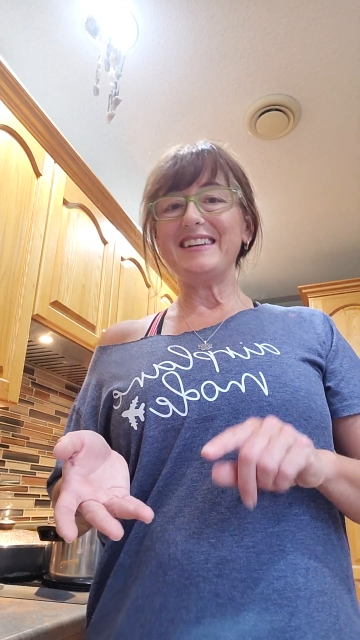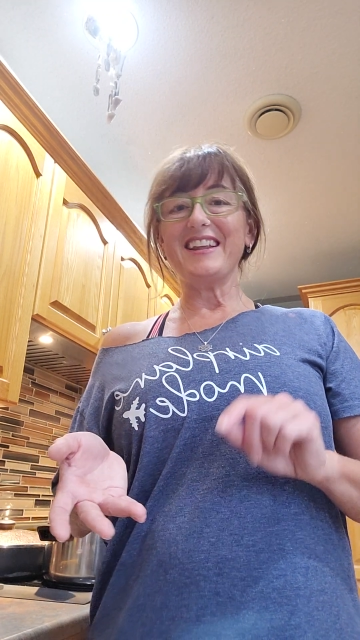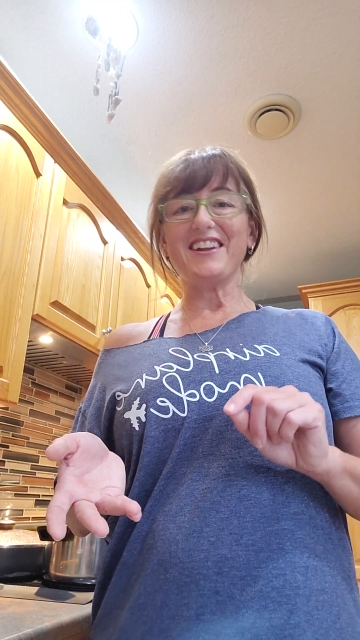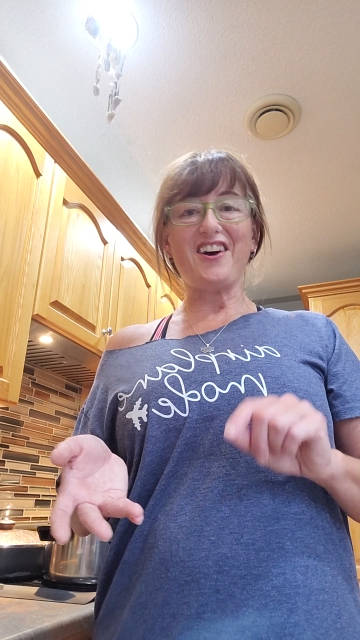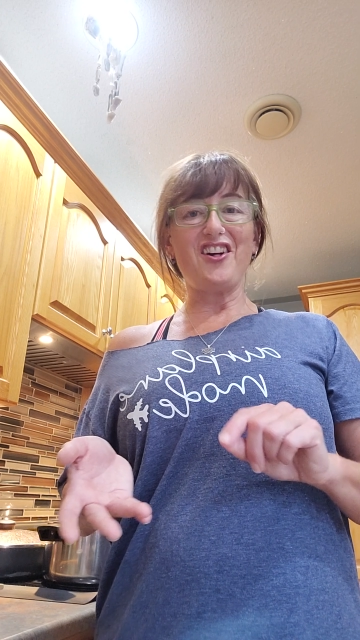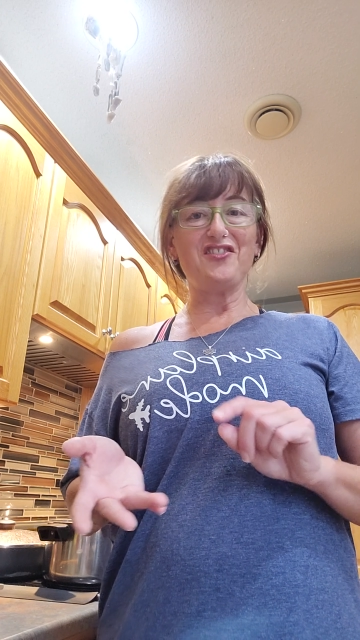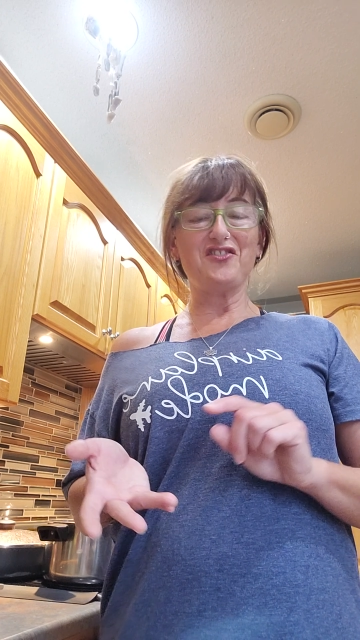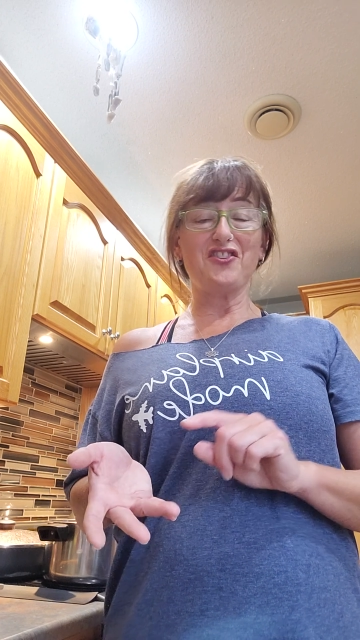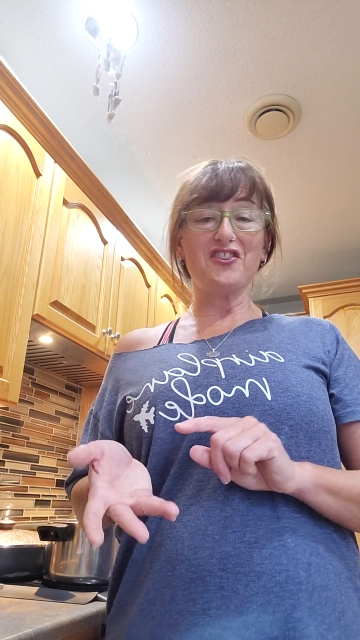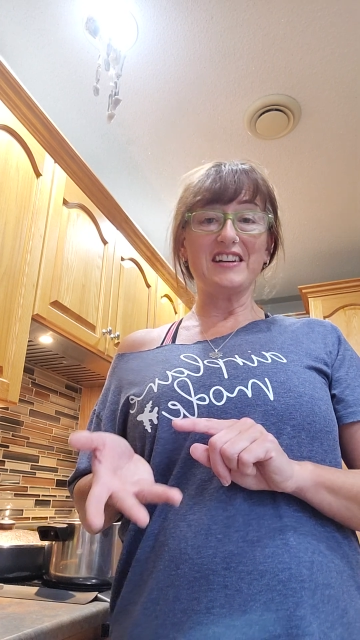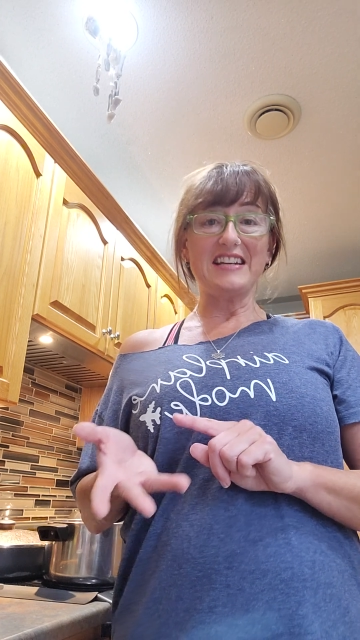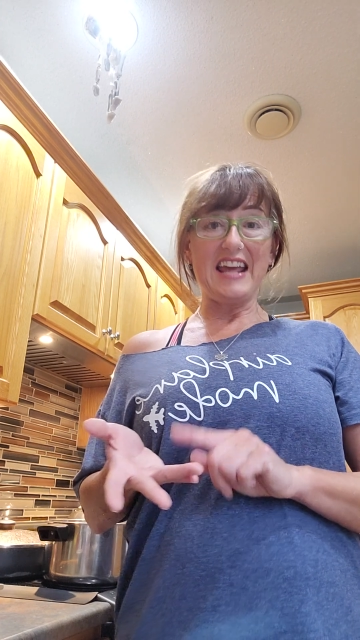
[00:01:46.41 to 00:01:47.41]
It called
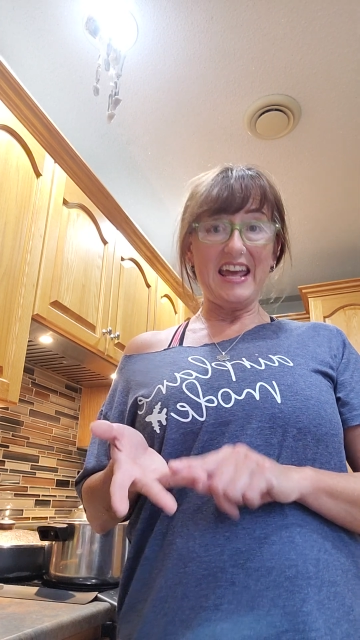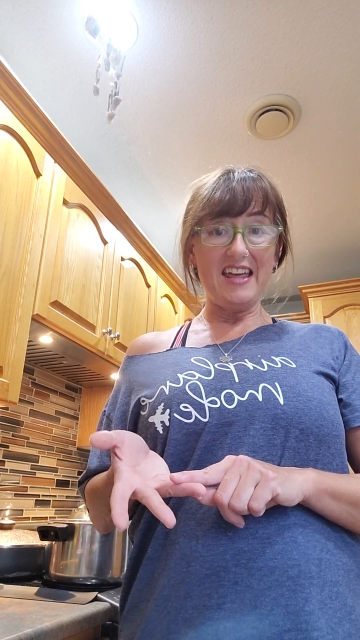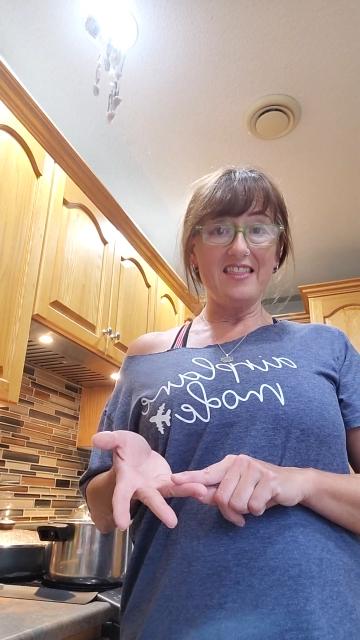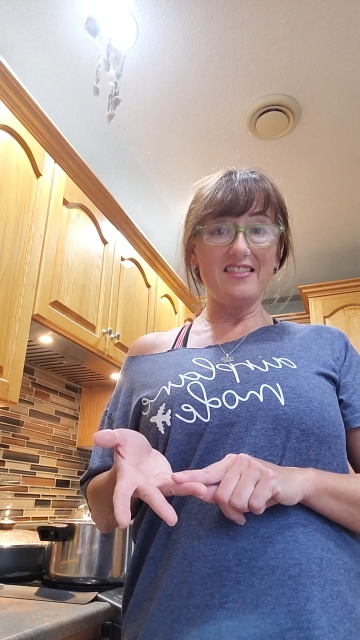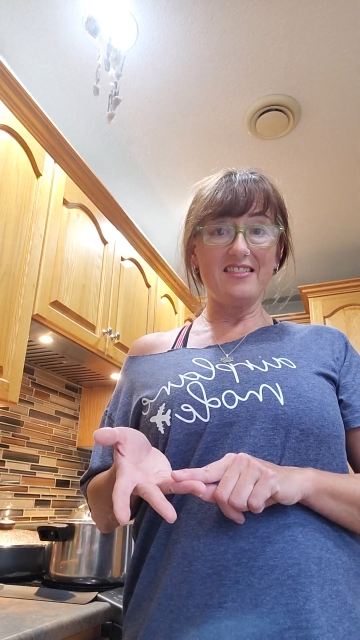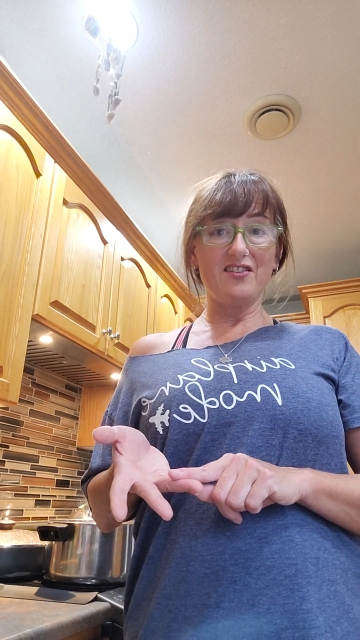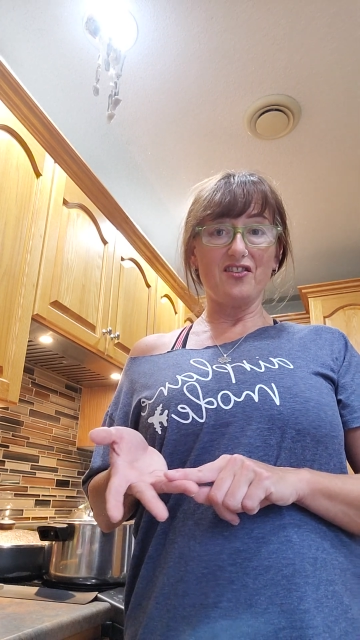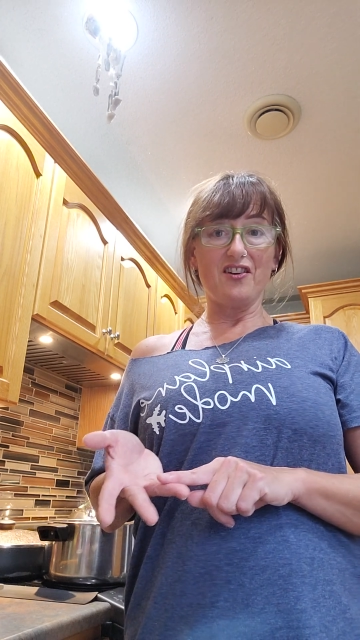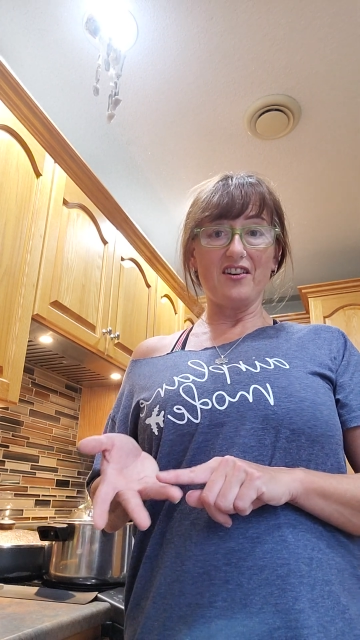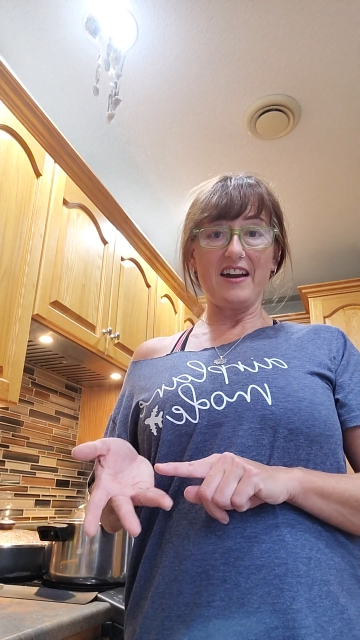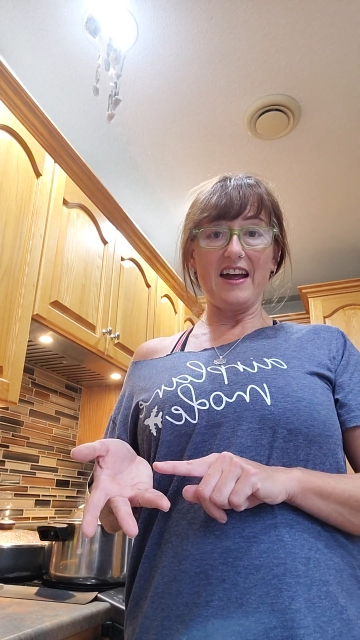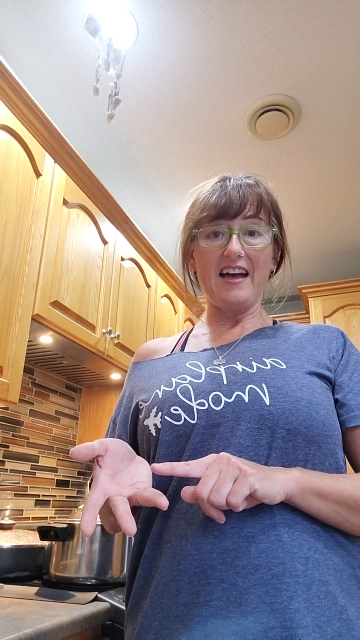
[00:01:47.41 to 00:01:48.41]
for an eighth
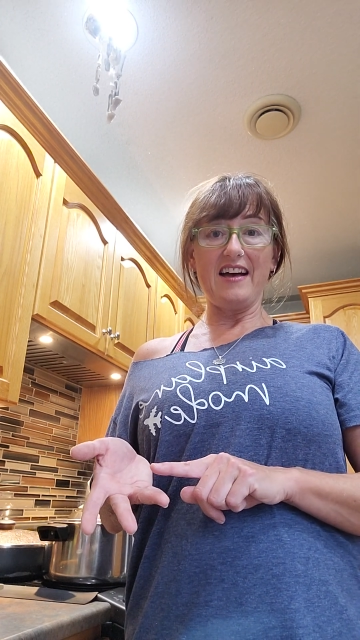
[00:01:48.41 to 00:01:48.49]
or